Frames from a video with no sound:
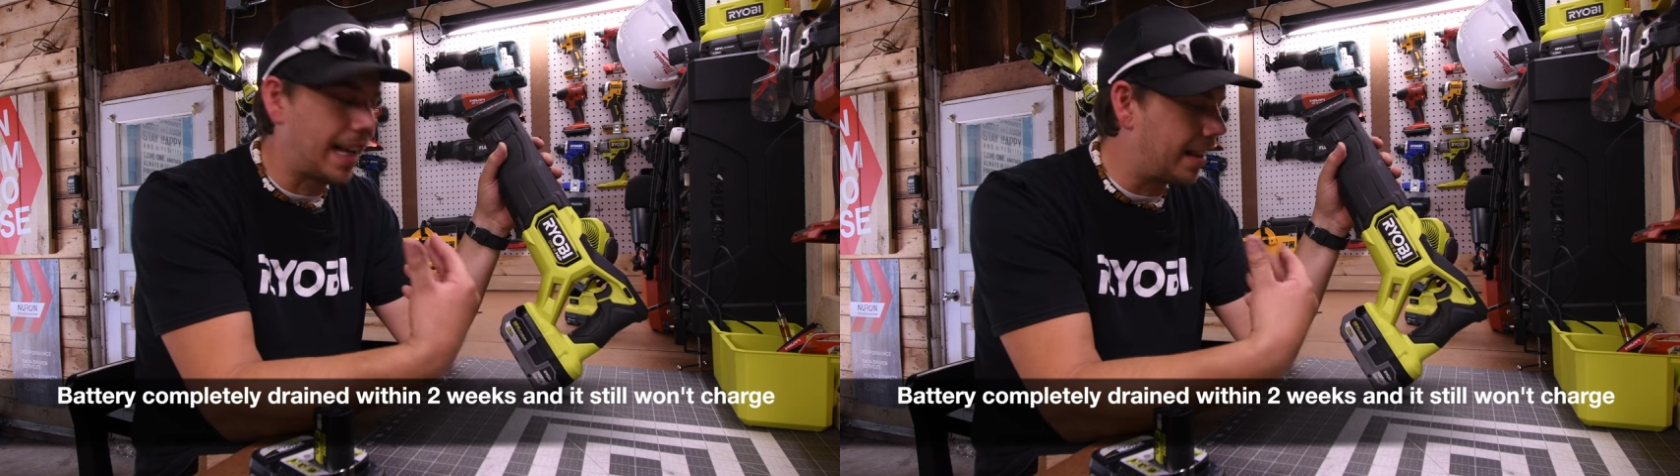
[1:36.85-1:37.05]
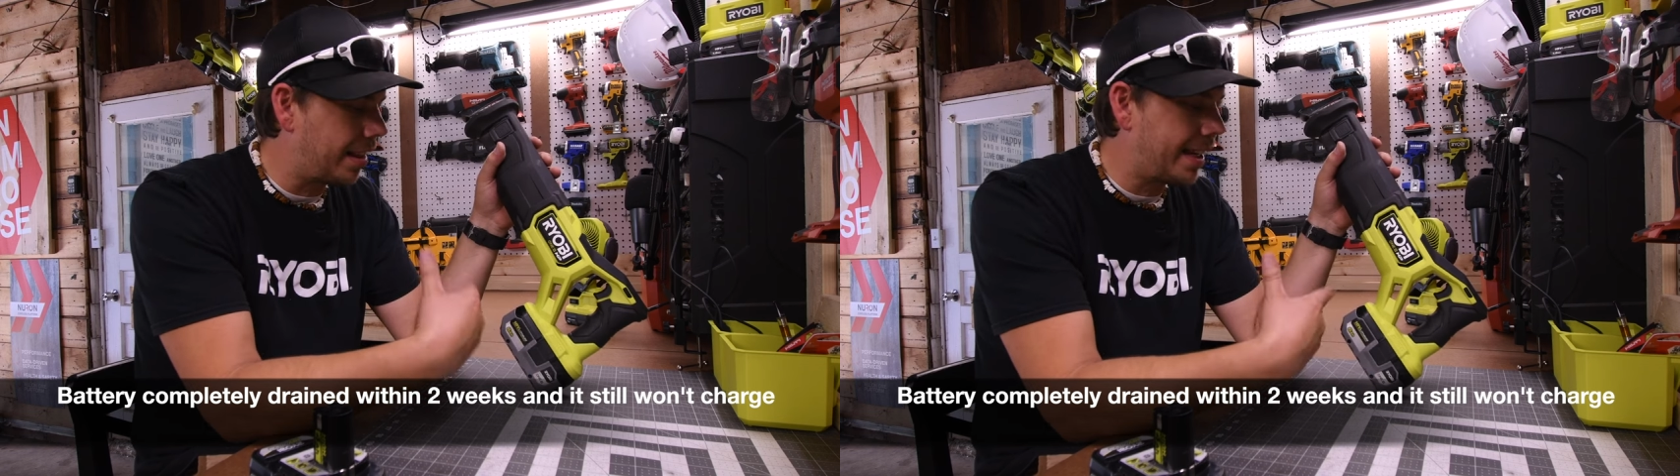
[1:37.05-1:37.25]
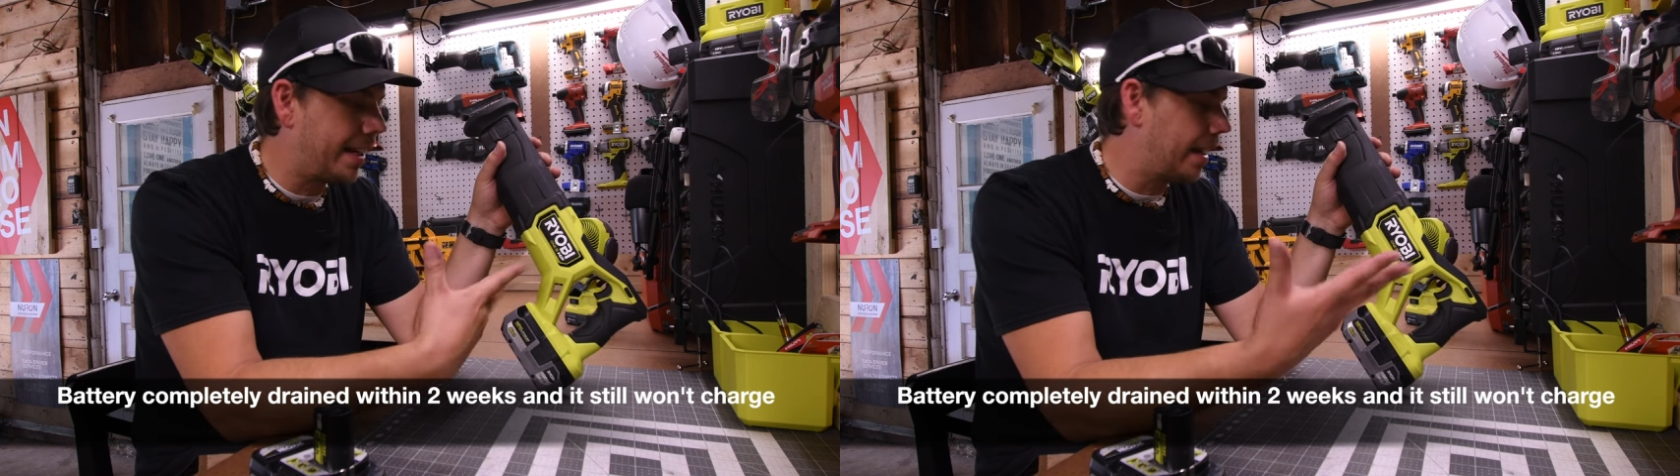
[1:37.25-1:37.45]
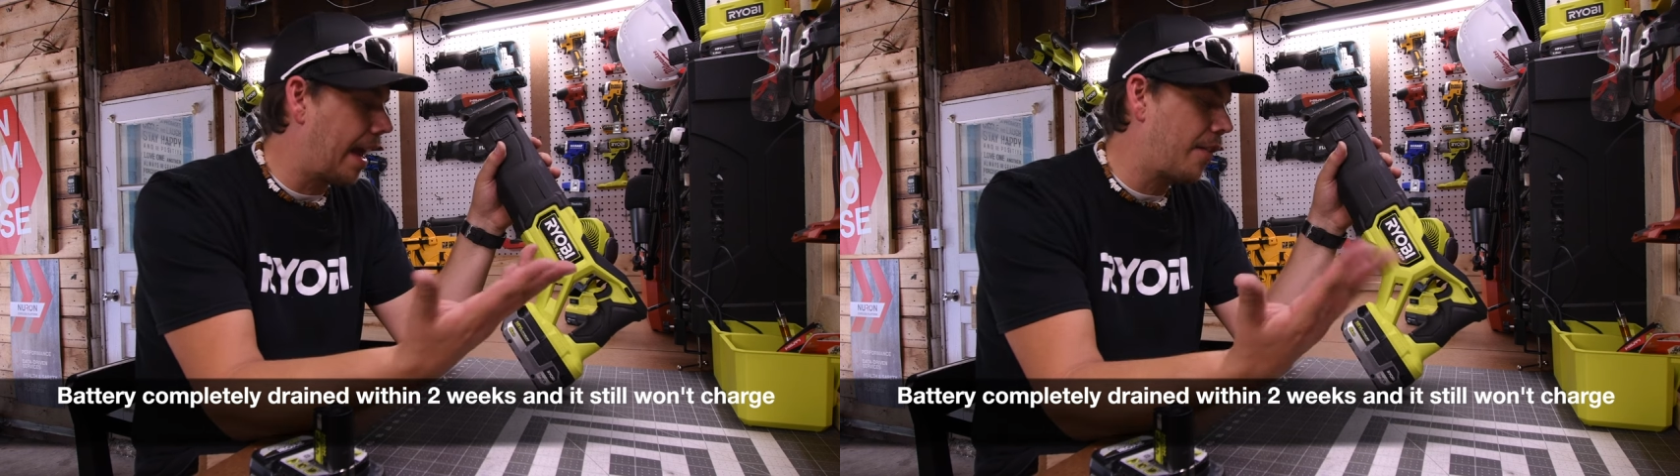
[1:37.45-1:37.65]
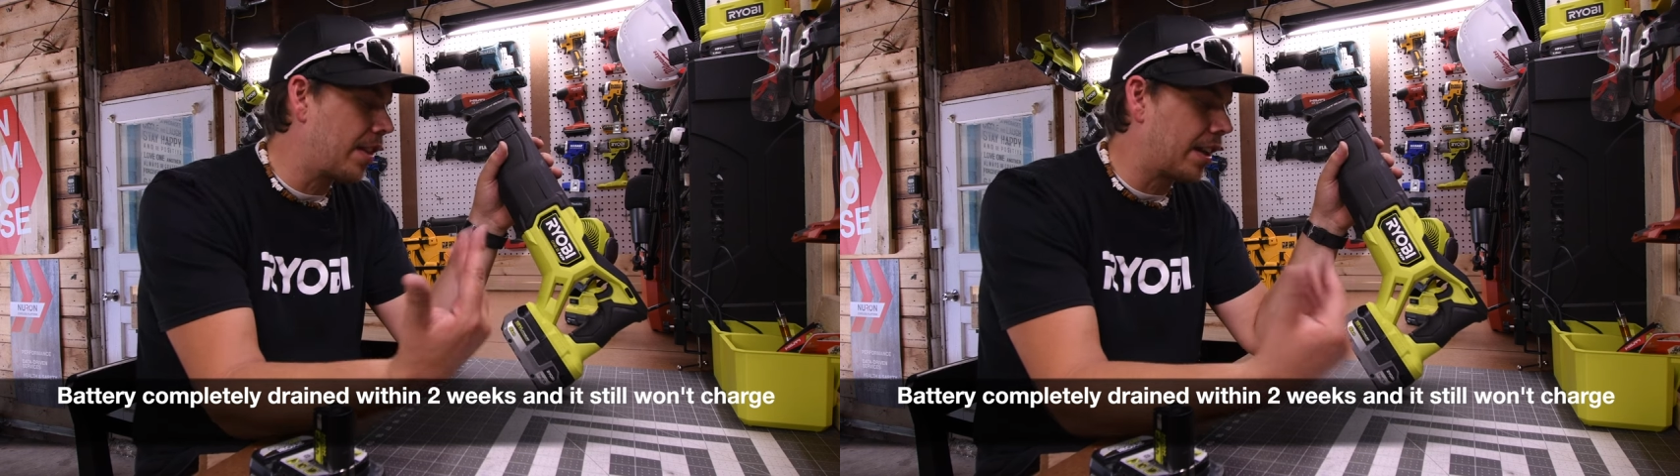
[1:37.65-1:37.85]
I cleaned
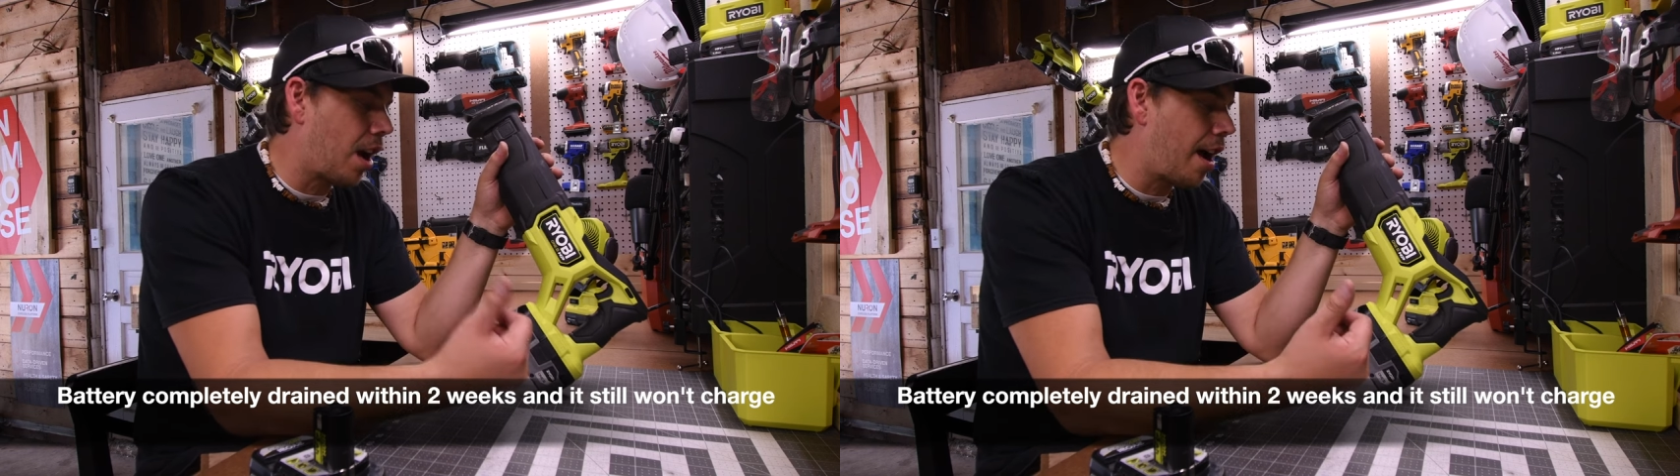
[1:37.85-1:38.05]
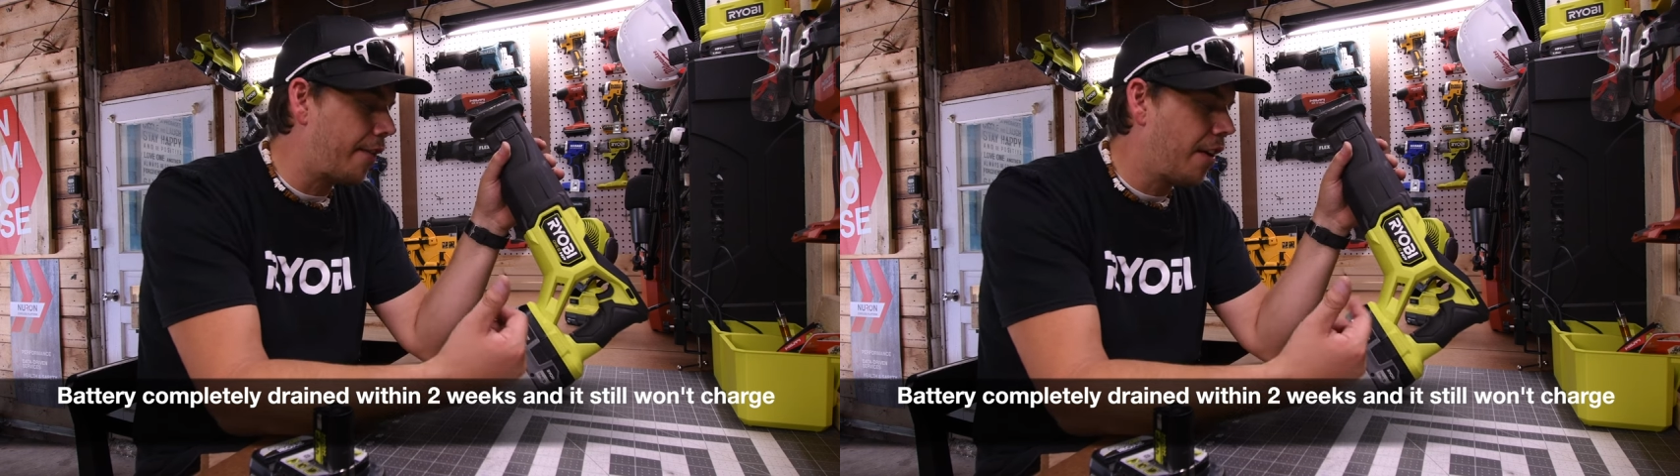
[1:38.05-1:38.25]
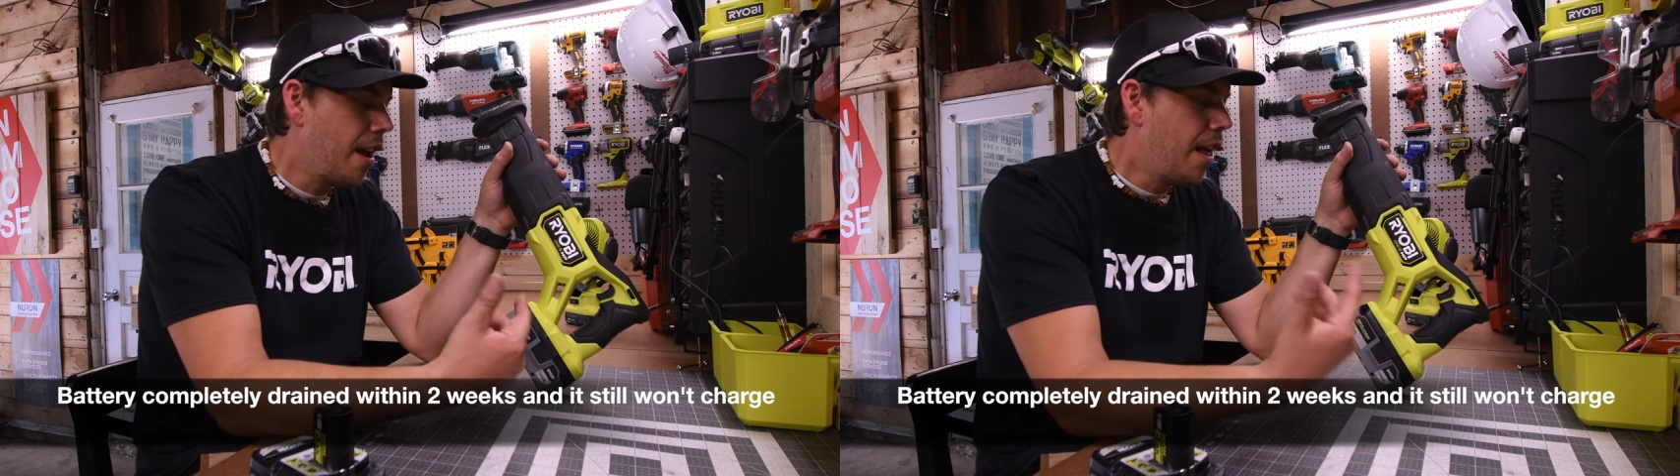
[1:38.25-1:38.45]
everything off.